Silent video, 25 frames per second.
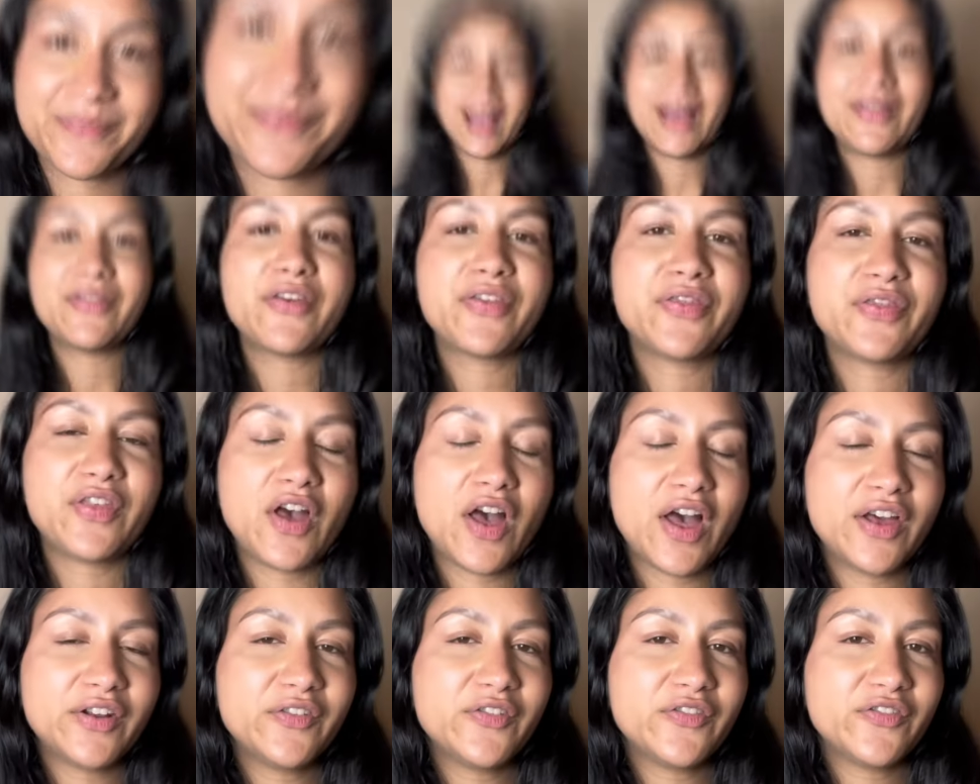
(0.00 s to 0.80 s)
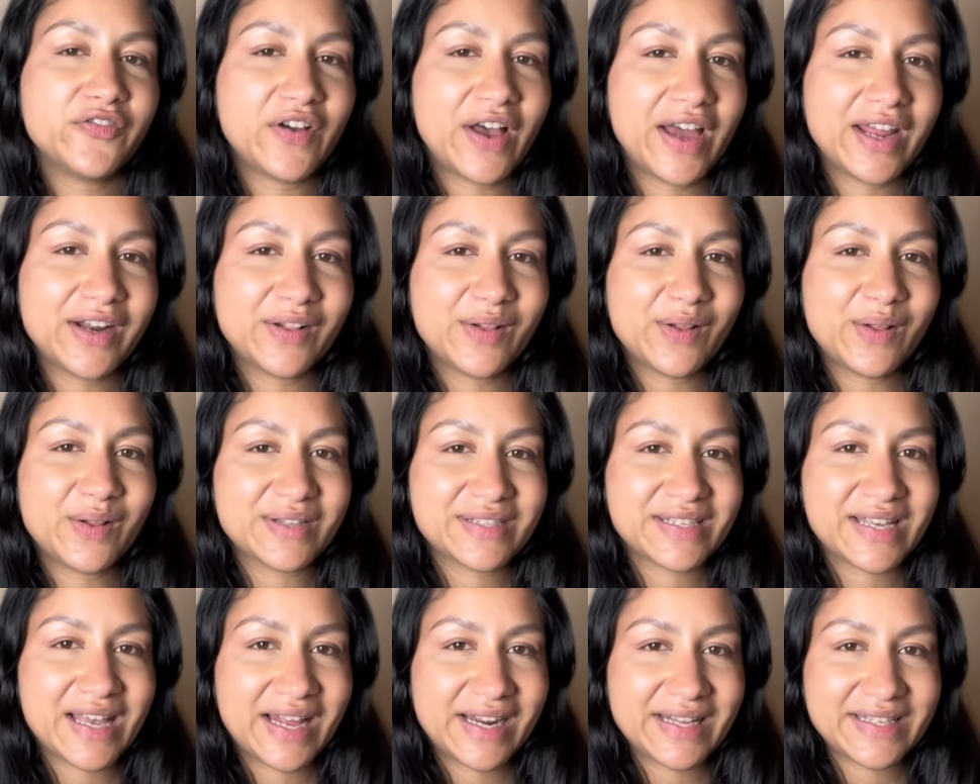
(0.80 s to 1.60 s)
And the third and final
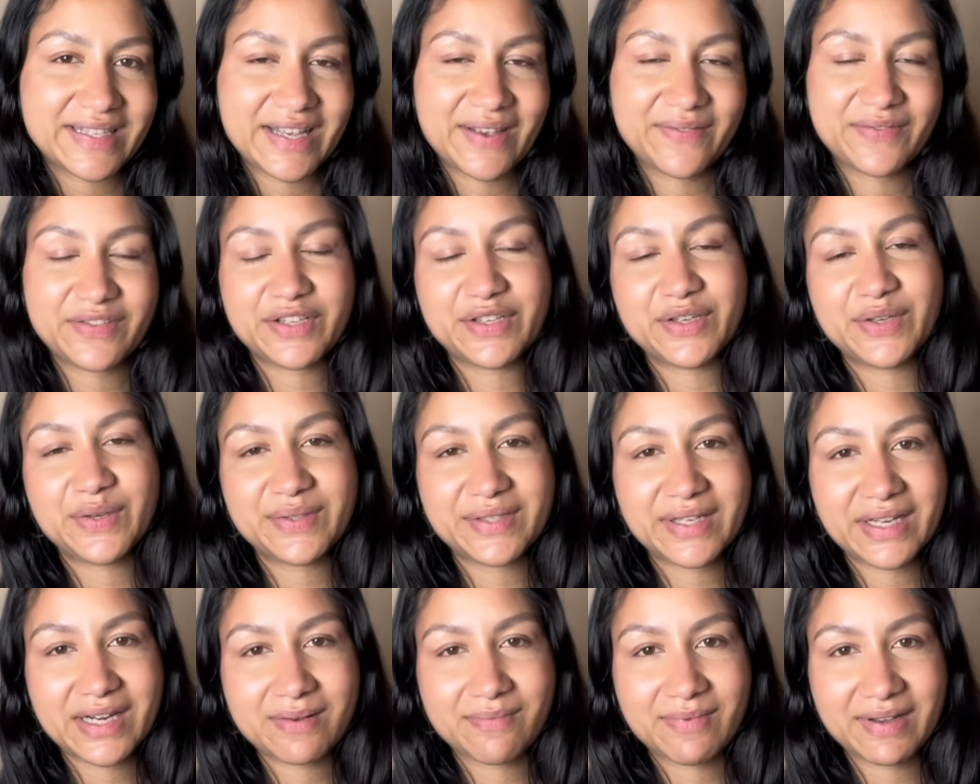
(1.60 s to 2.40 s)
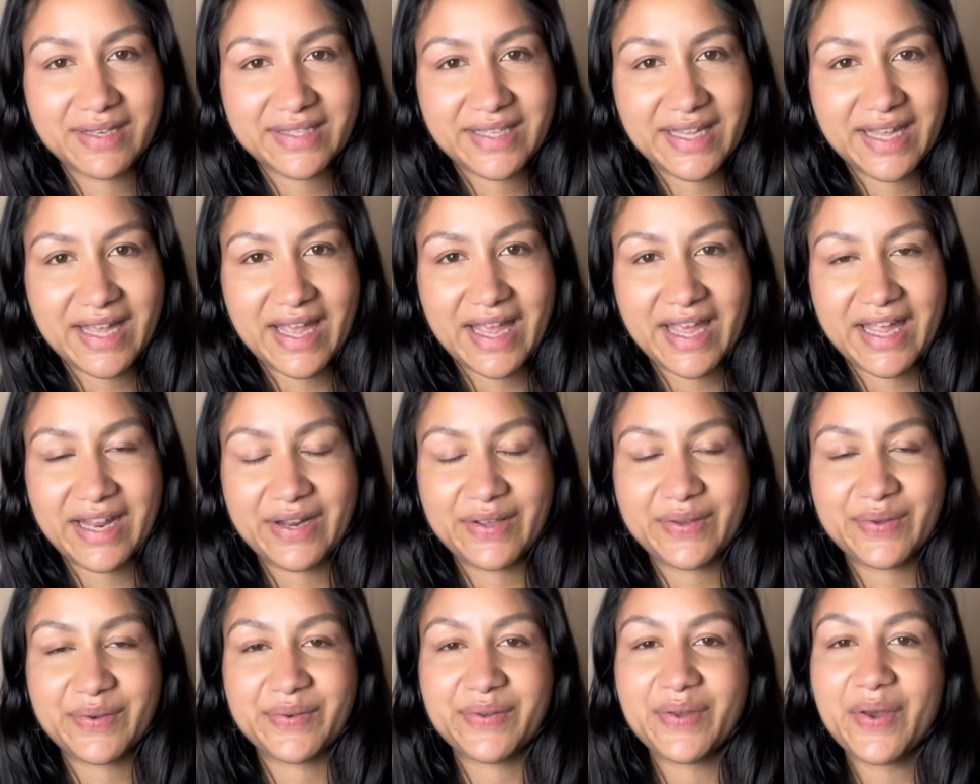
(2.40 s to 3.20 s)
alternative to using Namaste
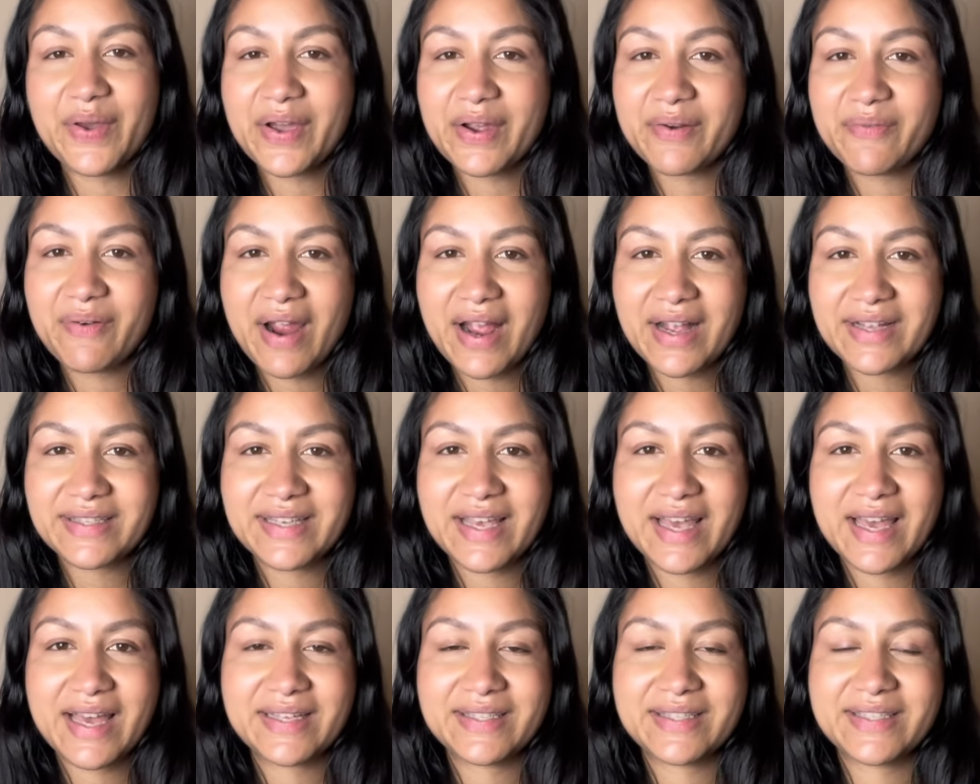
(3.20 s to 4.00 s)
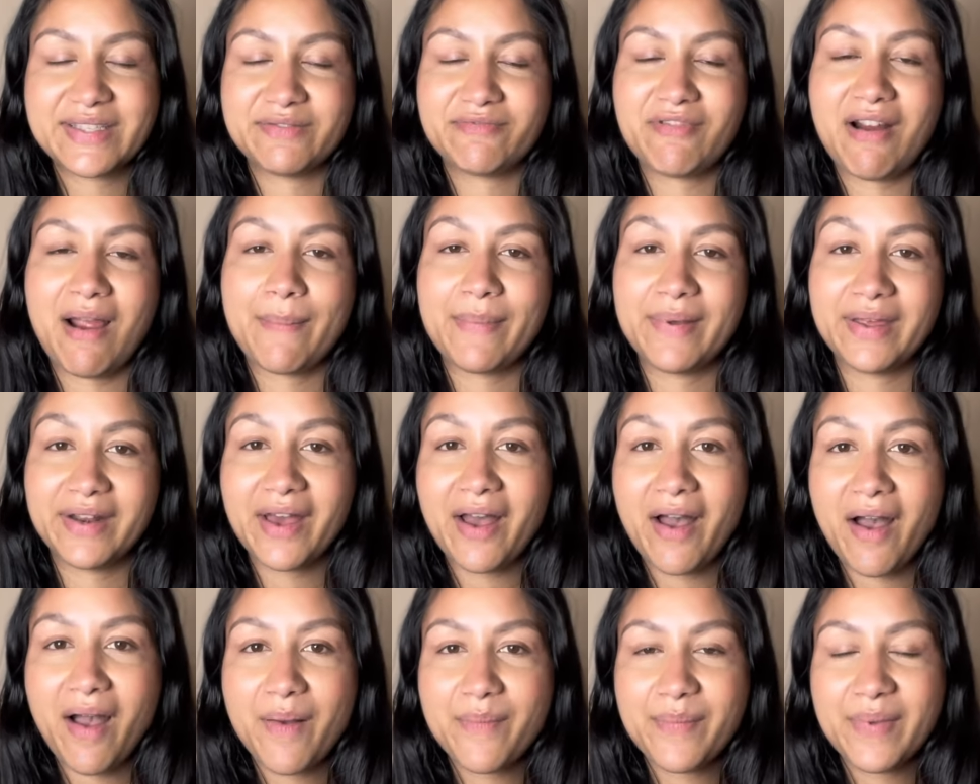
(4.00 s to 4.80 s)
in your yoga practice, to wrap it
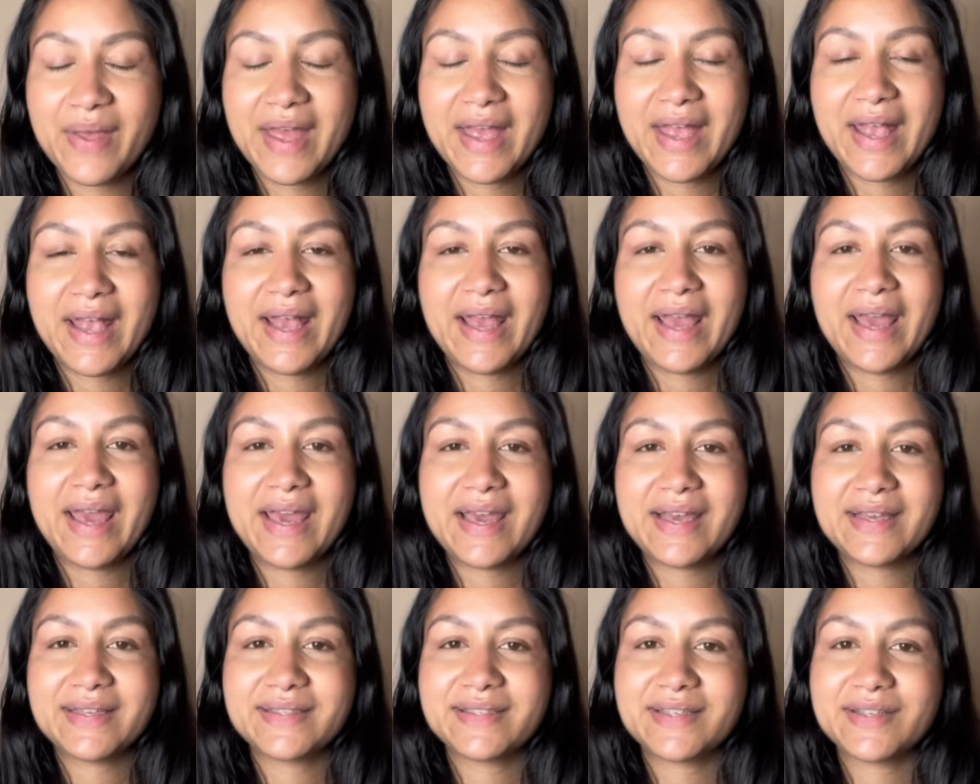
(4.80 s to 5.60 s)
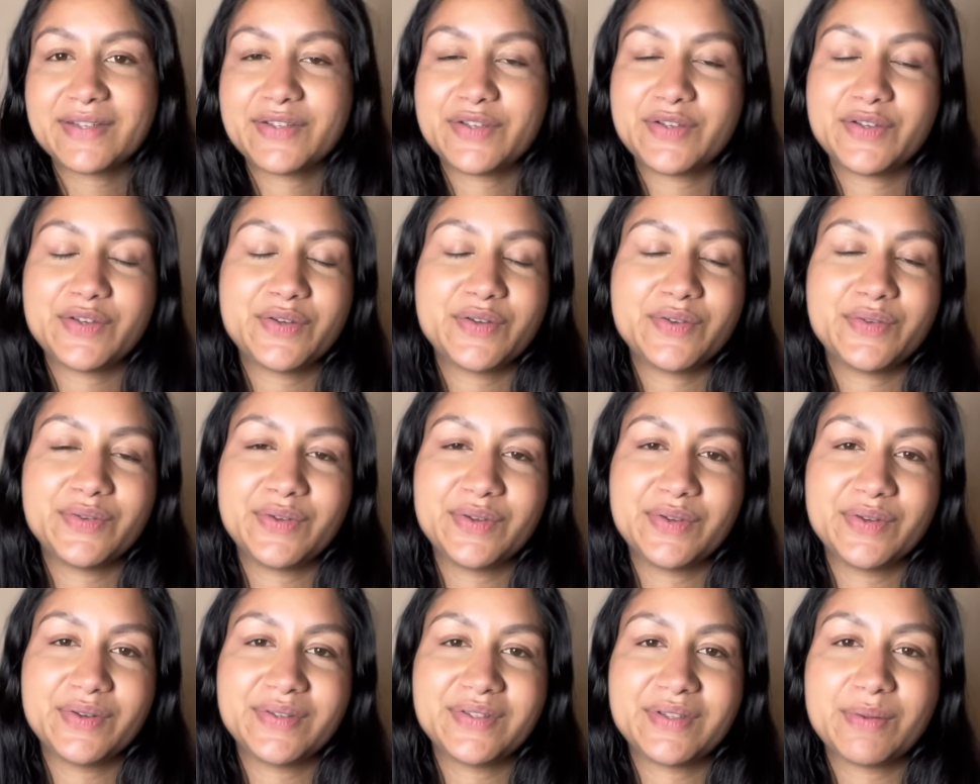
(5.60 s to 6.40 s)
up, is to
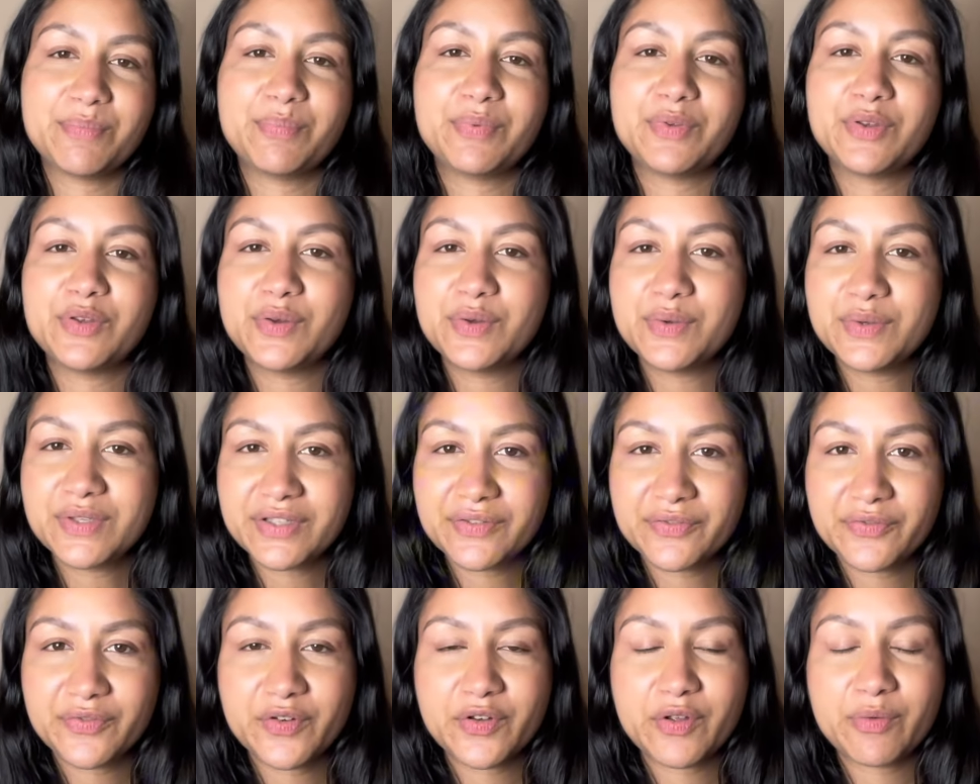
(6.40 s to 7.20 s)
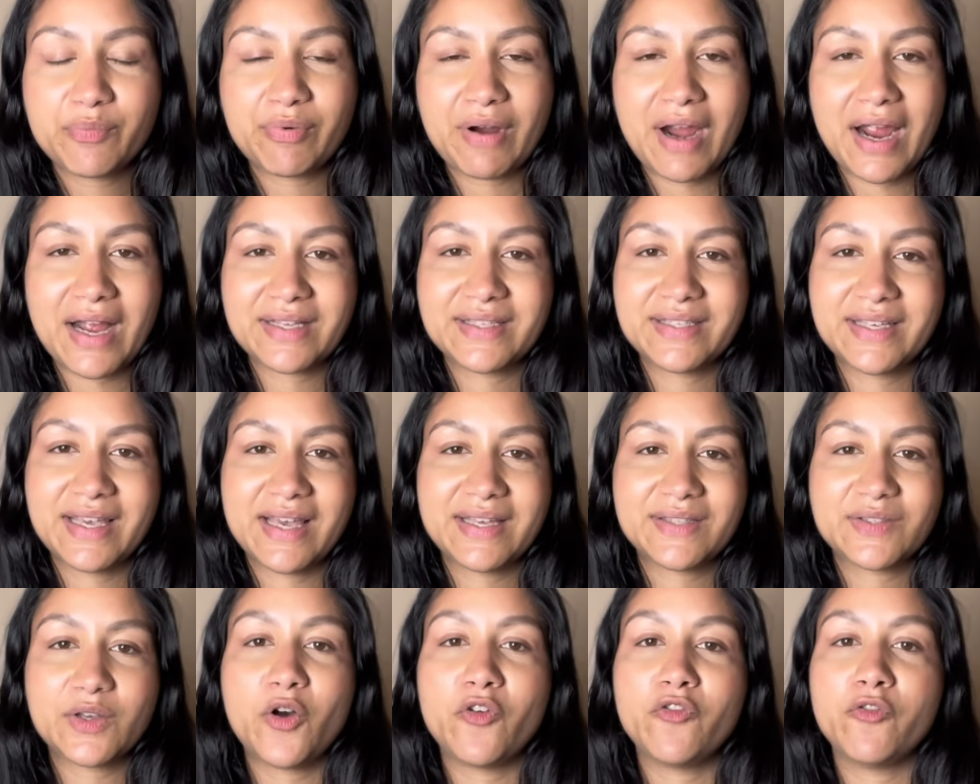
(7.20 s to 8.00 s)
use the beautiful
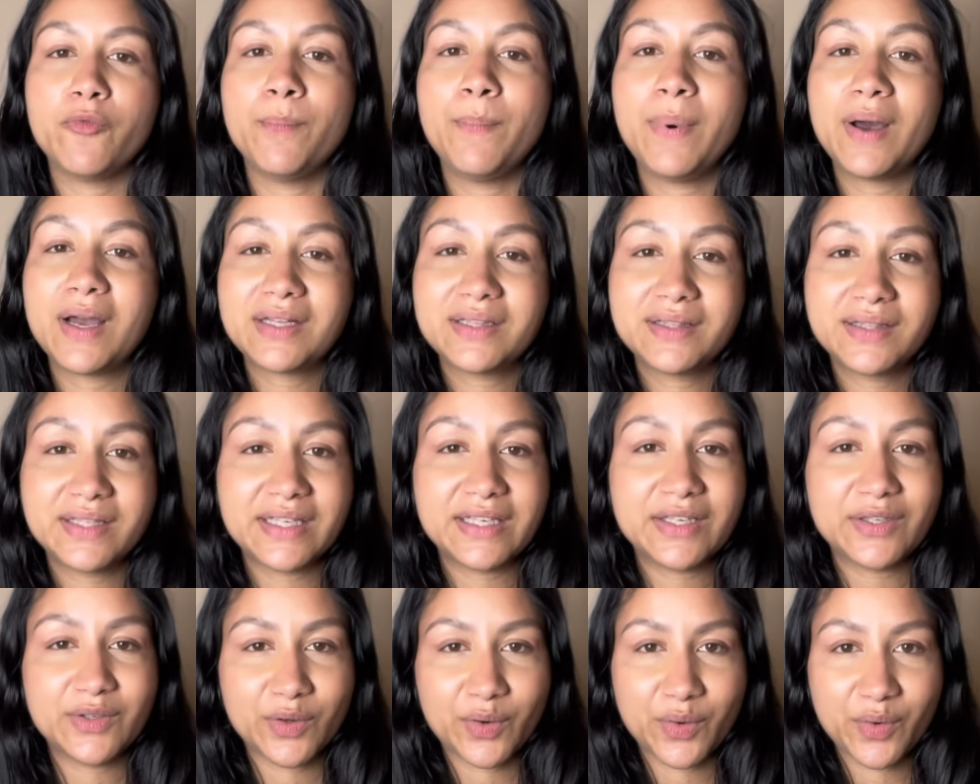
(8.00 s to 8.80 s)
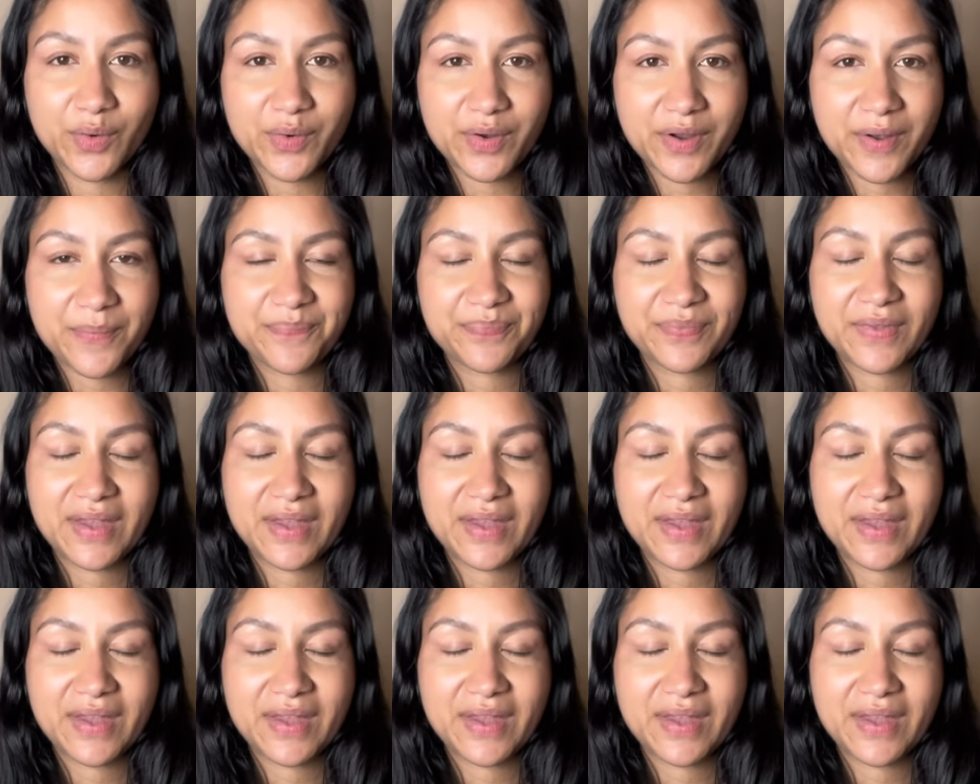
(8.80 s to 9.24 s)
practice of Bhakti Yoga.